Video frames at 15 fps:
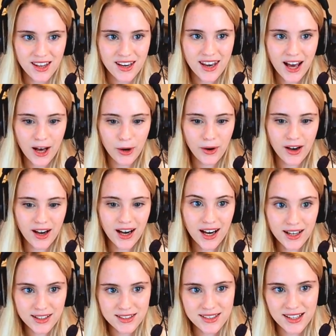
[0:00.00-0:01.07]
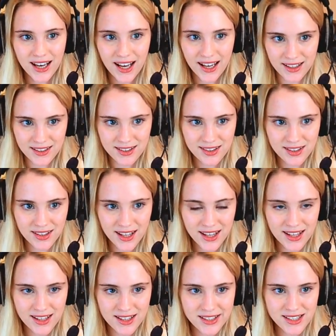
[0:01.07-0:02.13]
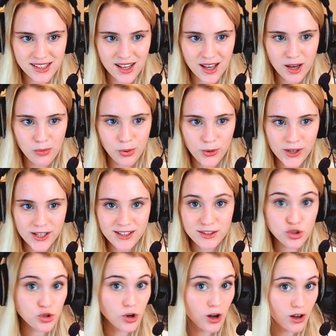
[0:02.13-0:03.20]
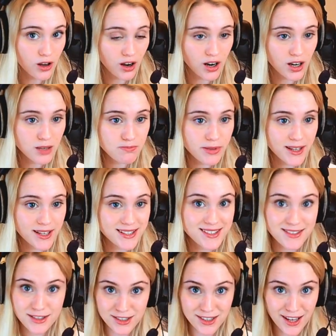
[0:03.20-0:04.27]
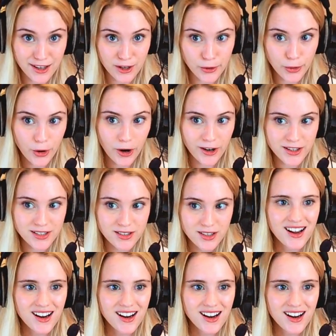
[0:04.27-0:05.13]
Now, Artgaeth is a pretty strong card because it's an Echo card.